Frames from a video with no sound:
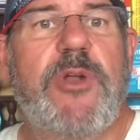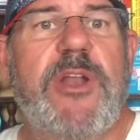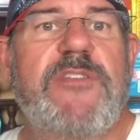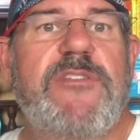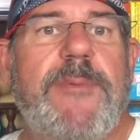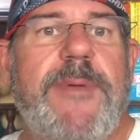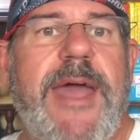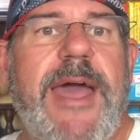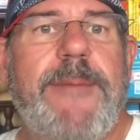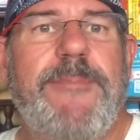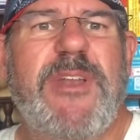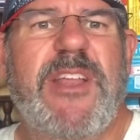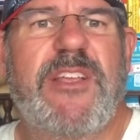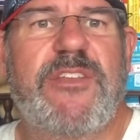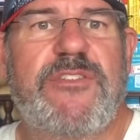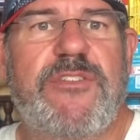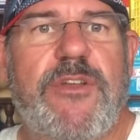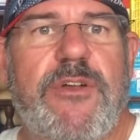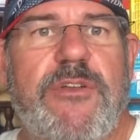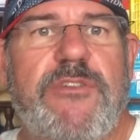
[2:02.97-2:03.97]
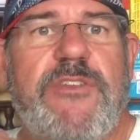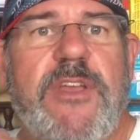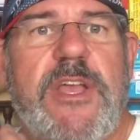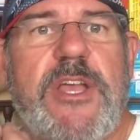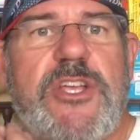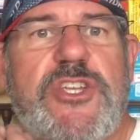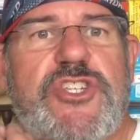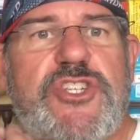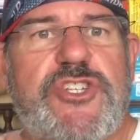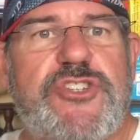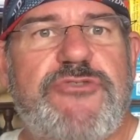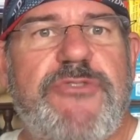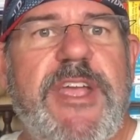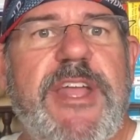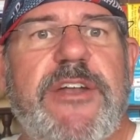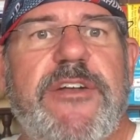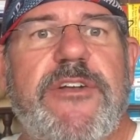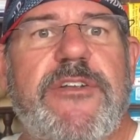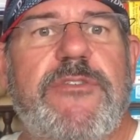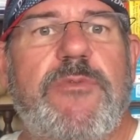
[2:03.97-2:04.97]
what ends up happening is those
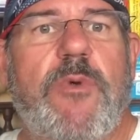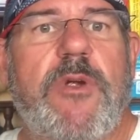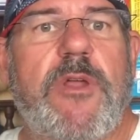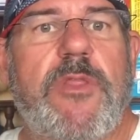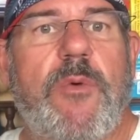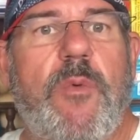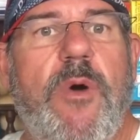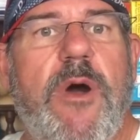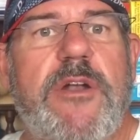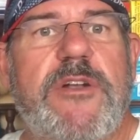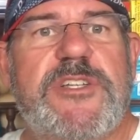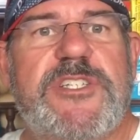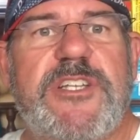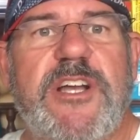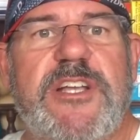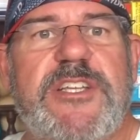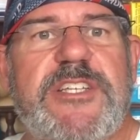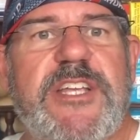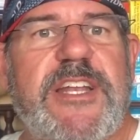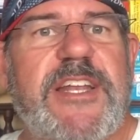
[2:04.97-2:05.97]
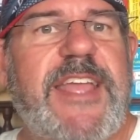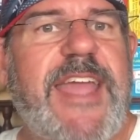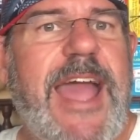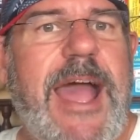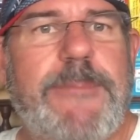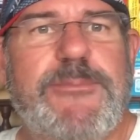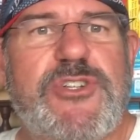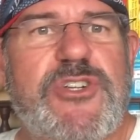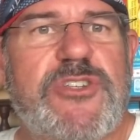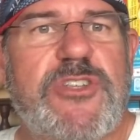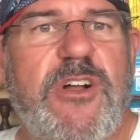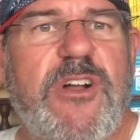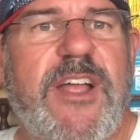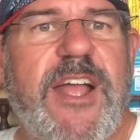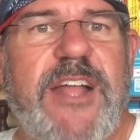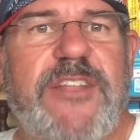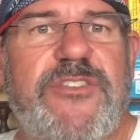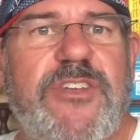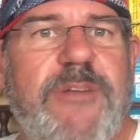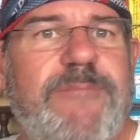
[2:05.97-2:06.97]
strainers where the water sucks in captures all
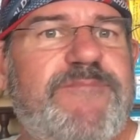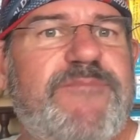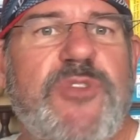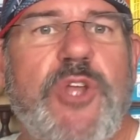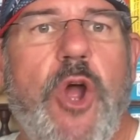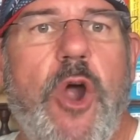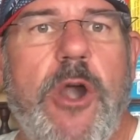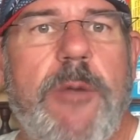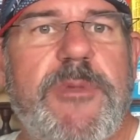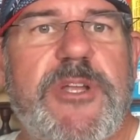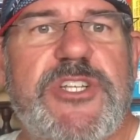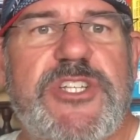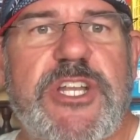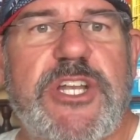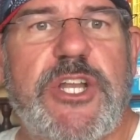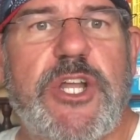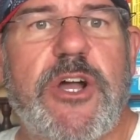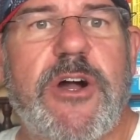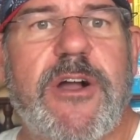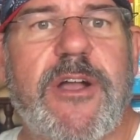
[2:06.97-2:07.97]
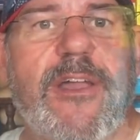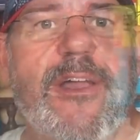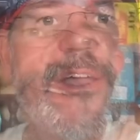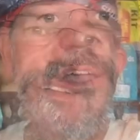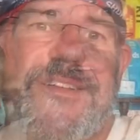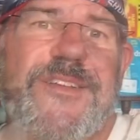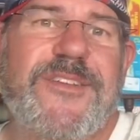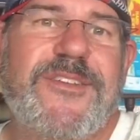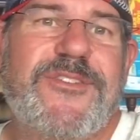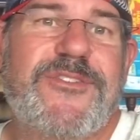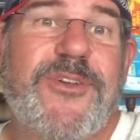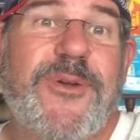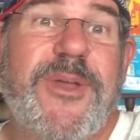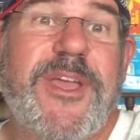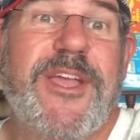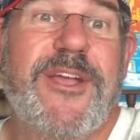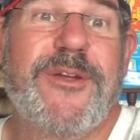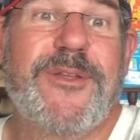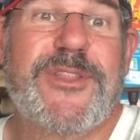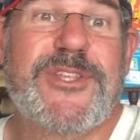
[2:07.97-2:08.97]
kinds of garbage and gunk. So
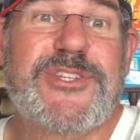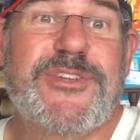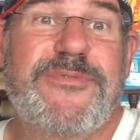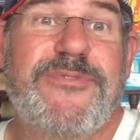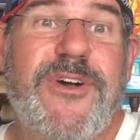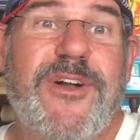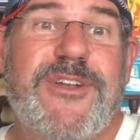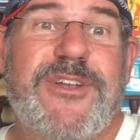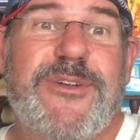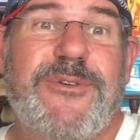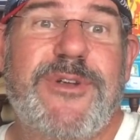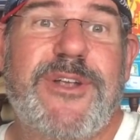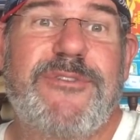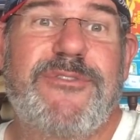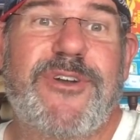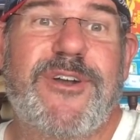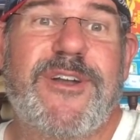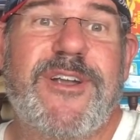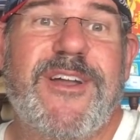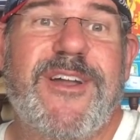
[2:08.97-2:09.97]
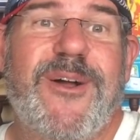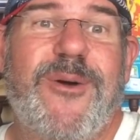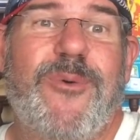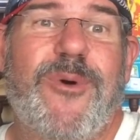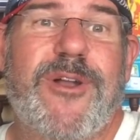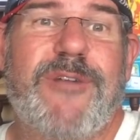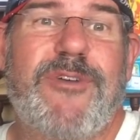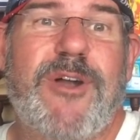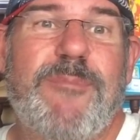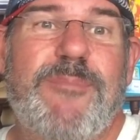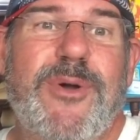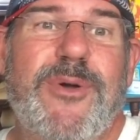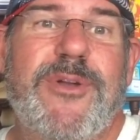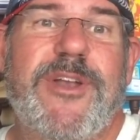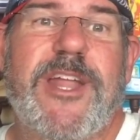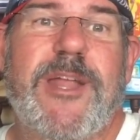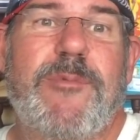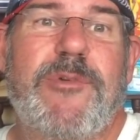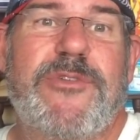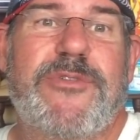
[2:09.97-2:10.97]
here in the Tchefuncte River, one of our boat
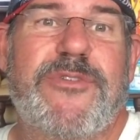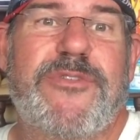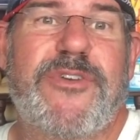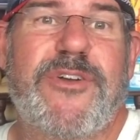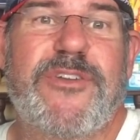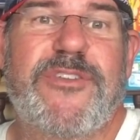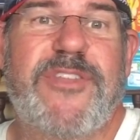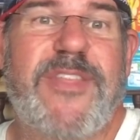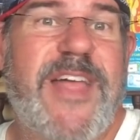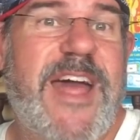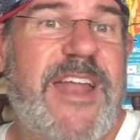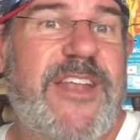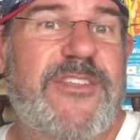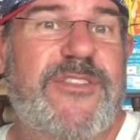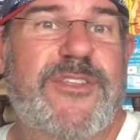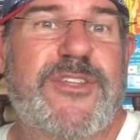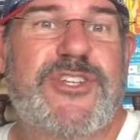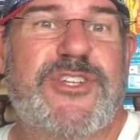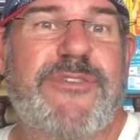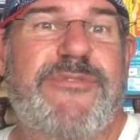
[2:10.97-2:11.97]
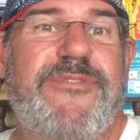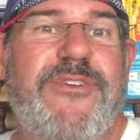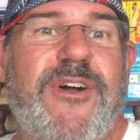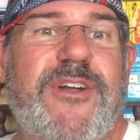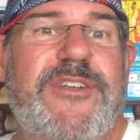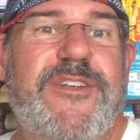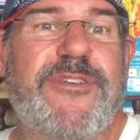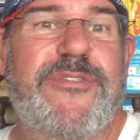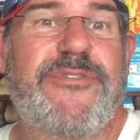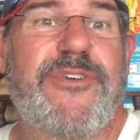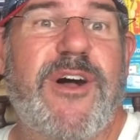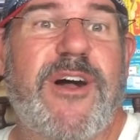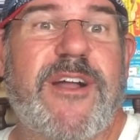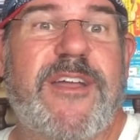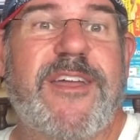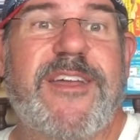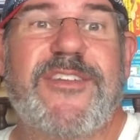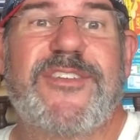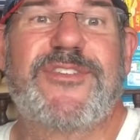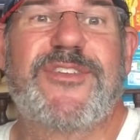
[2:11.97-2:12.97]
neighbors refers to that as the Tchefuncte
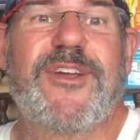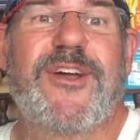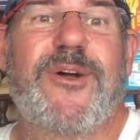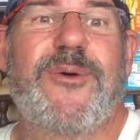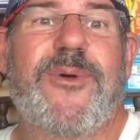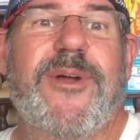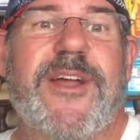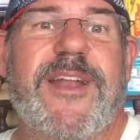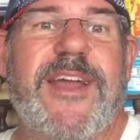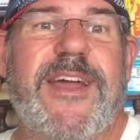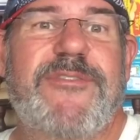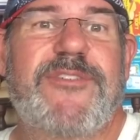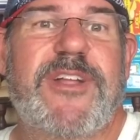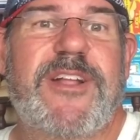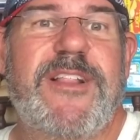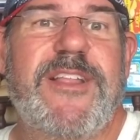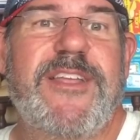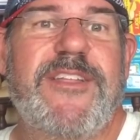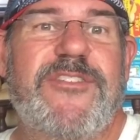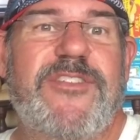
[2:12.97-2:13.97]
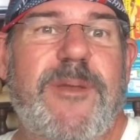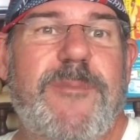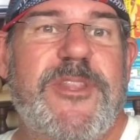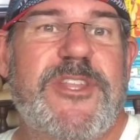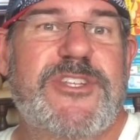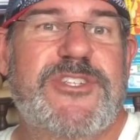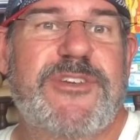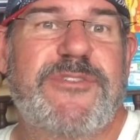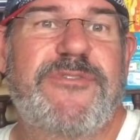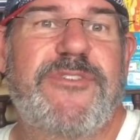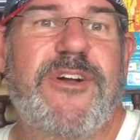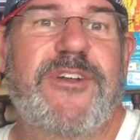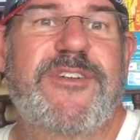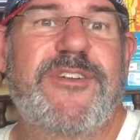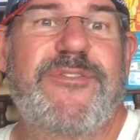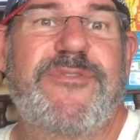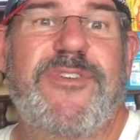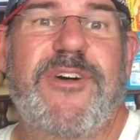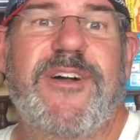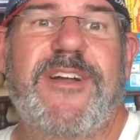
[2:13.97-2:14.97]
funk. So we're going to have to clean some of the
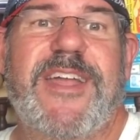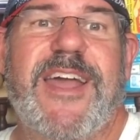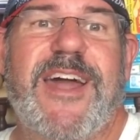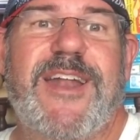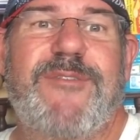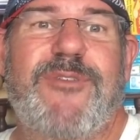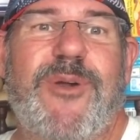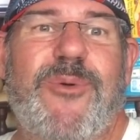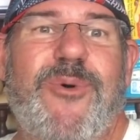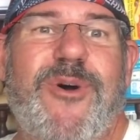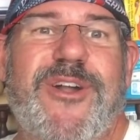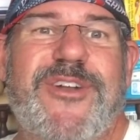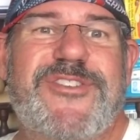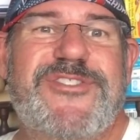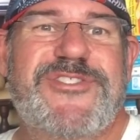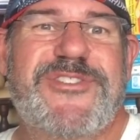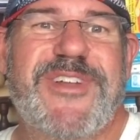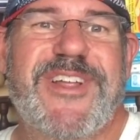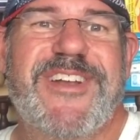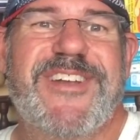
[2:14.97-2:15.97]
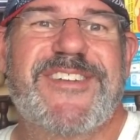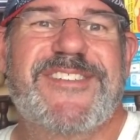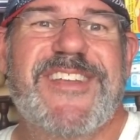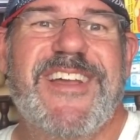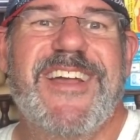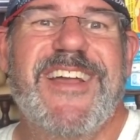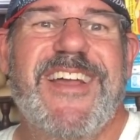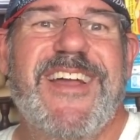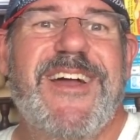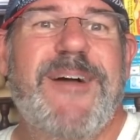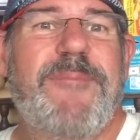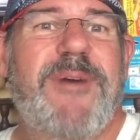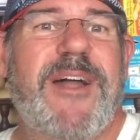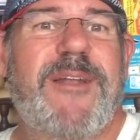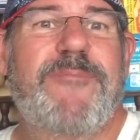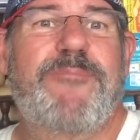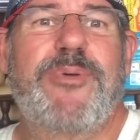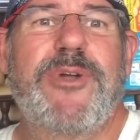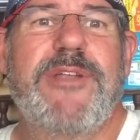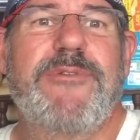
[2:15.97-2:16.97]
Tchefuncte funk out of our water strainers.
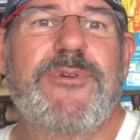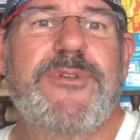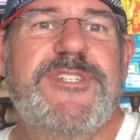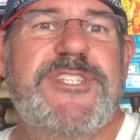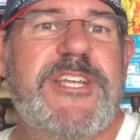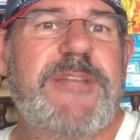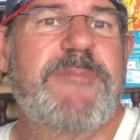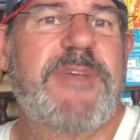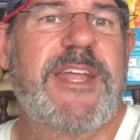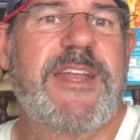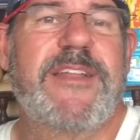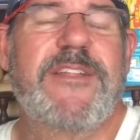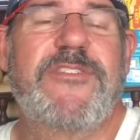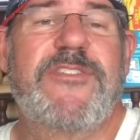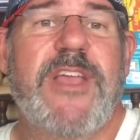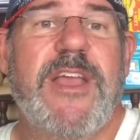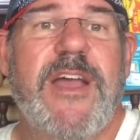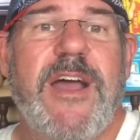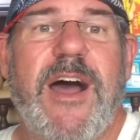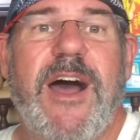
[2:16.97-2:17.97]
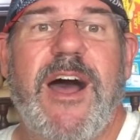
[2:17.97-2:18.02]
But pretty routine maintenance.